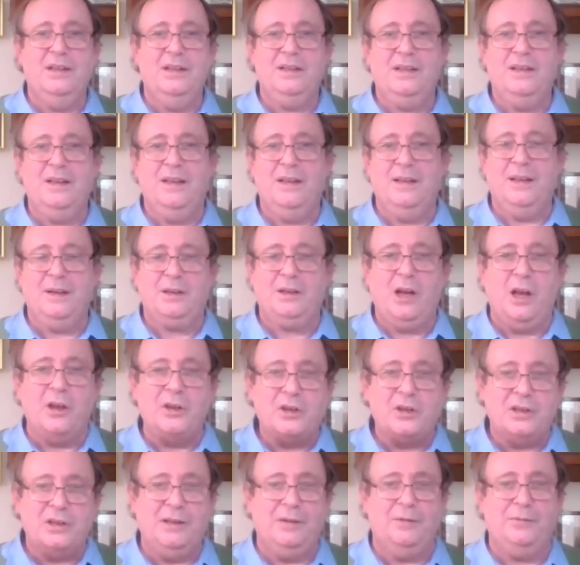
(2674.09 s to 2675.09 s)
They're
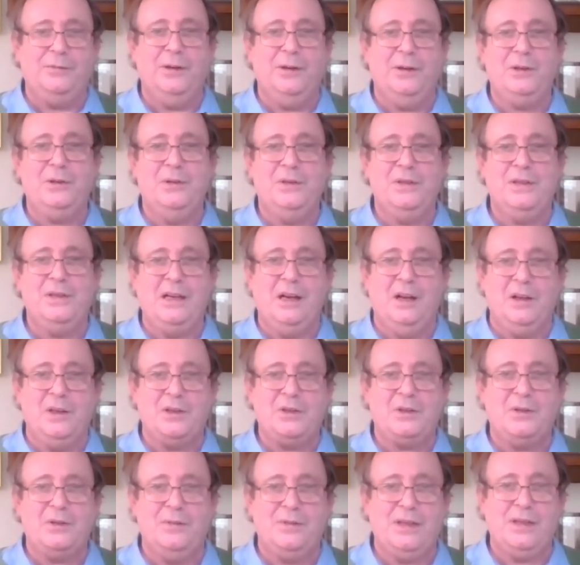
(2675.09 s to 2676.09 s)
constantly referred to as the
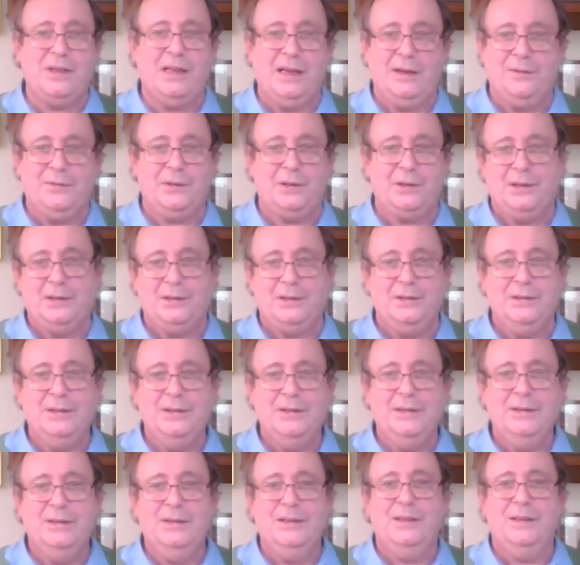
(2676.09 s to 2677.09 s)
Ulster of South Africa,
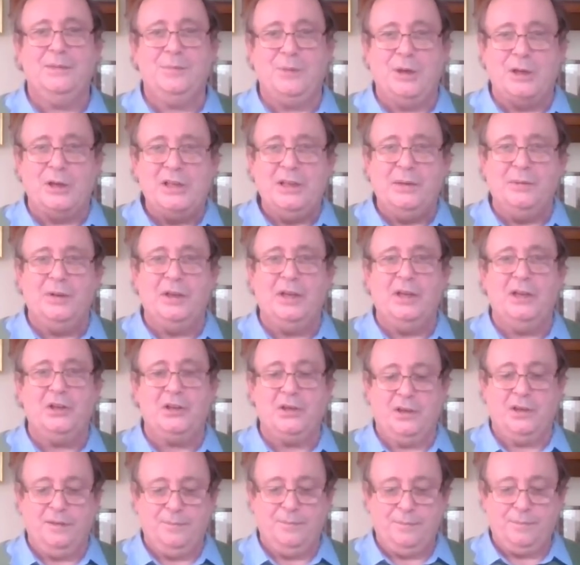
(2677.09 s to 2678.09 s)
especially
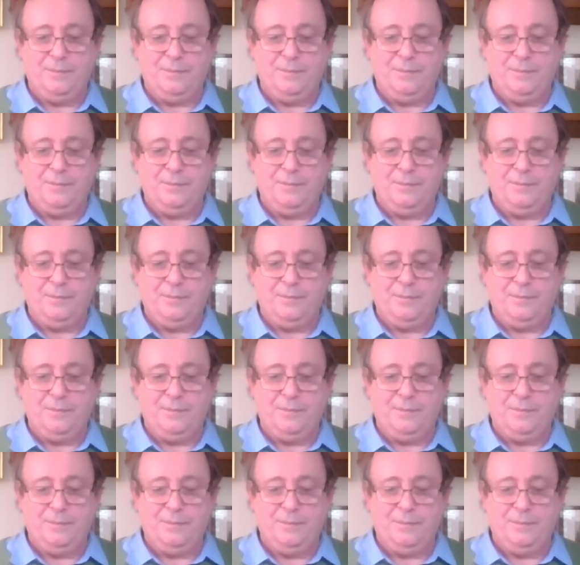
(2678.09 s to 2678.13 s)
Rhodesia.